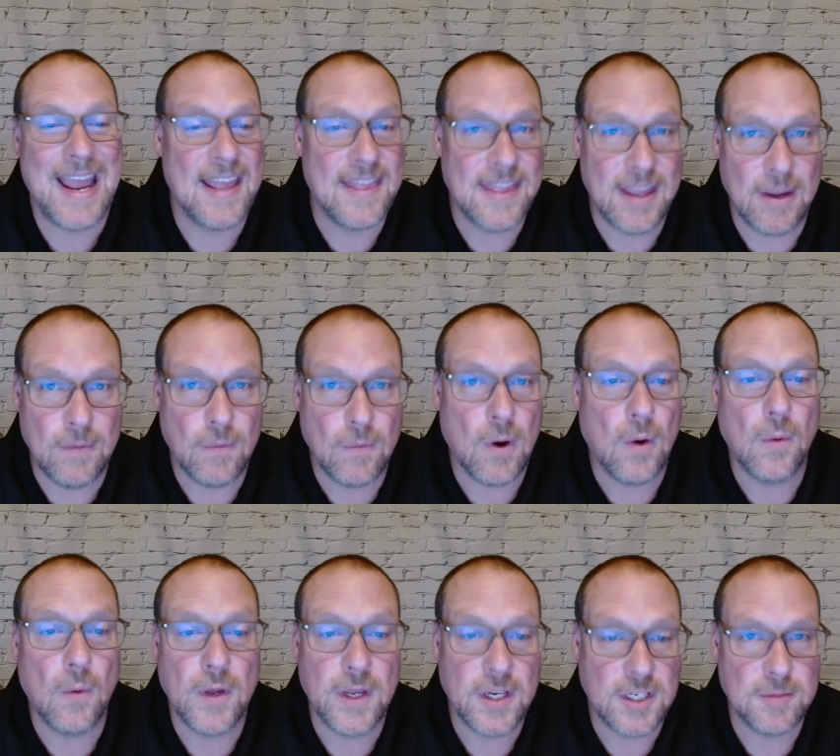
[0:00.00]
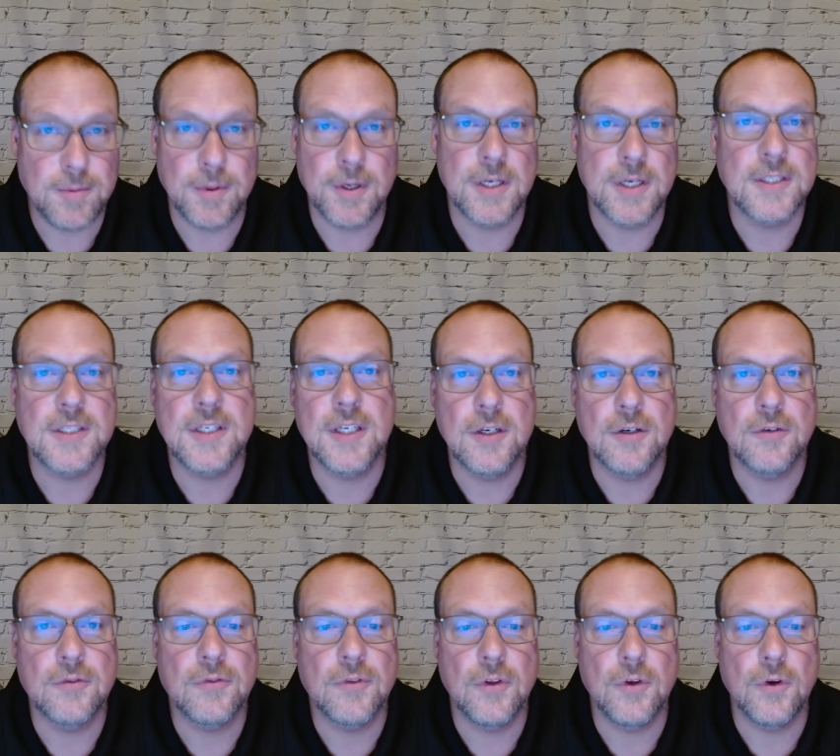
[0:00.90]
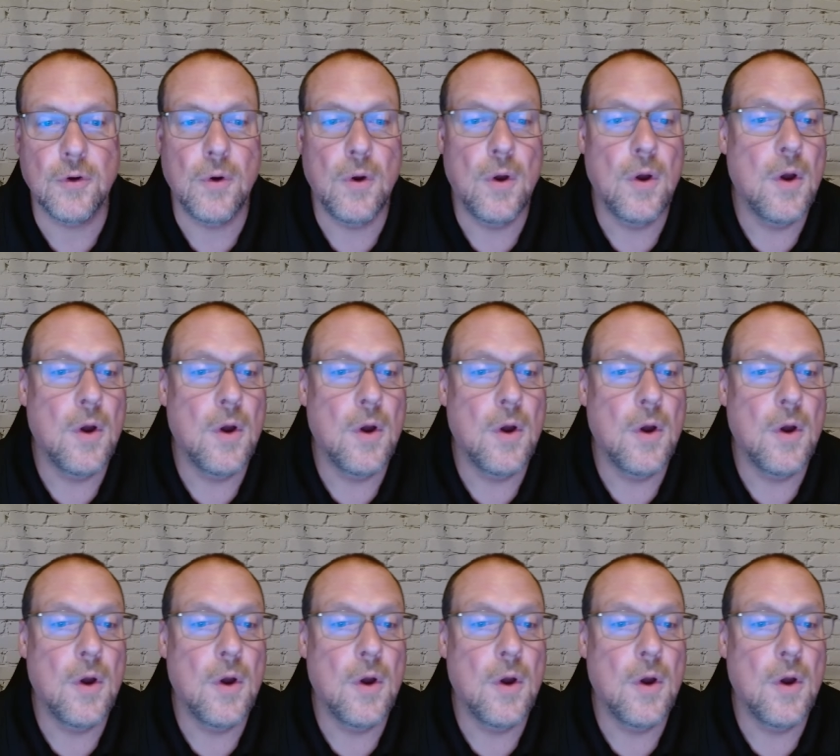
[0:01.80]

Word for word: and they won't experience keto flu,